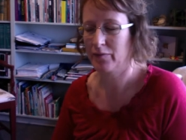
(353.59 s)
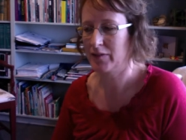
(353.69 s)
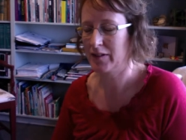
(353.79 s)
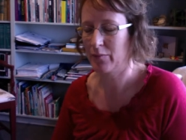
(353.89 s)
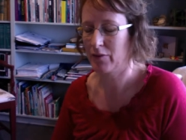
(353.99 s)
For
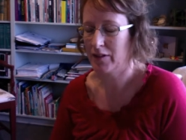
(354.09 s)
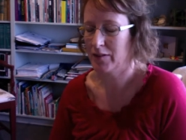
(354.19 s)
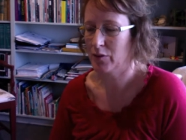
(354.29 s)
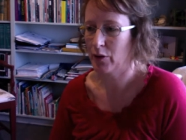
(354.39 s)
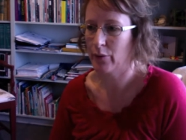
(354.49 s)
some
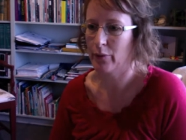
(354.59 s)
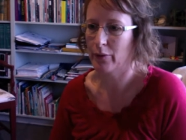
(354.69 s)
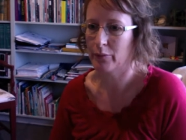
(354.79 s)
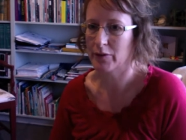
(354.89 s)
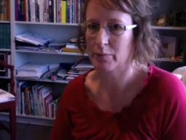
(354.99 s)
reason, no
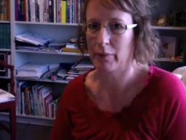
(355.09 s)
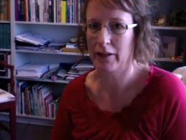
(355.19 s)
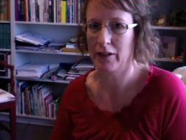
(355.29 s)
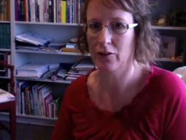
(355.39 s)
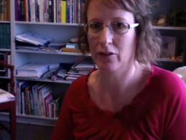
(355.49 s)
one was
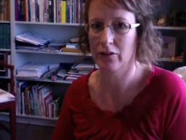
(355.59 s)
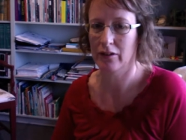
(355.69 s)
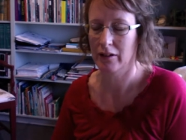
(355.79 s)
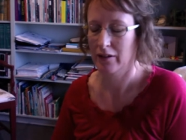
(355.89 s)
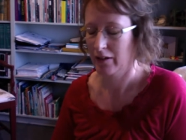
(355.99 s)
bidding on
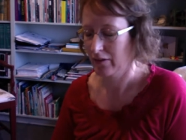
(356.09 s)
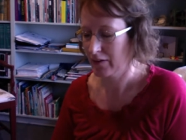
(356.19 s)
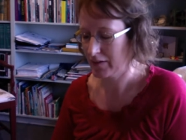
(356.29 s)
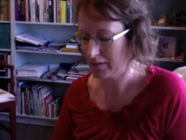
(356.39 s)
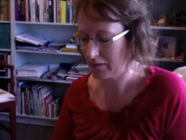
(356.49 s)

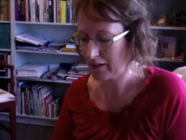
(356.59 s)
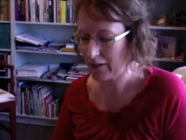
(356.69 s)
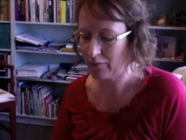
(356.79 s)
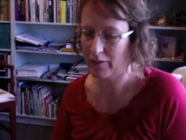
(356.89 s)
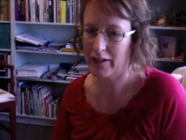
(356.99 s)
this
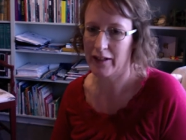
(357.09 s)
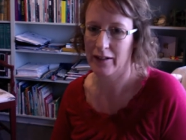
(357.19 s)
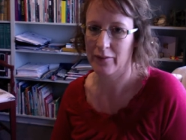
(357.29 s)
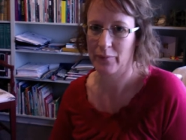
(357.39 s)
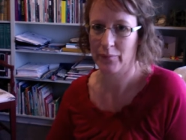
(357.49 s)

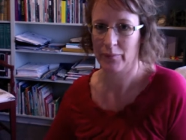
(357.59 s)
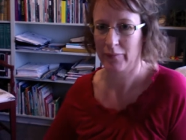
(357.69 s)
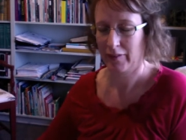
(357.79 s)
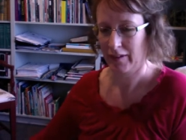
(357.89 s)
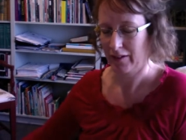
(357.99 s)
lovely
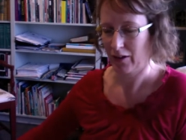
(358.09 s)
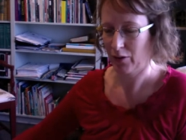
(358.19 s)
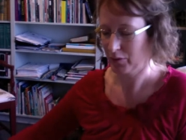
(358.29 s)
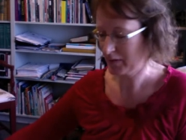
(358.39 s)
old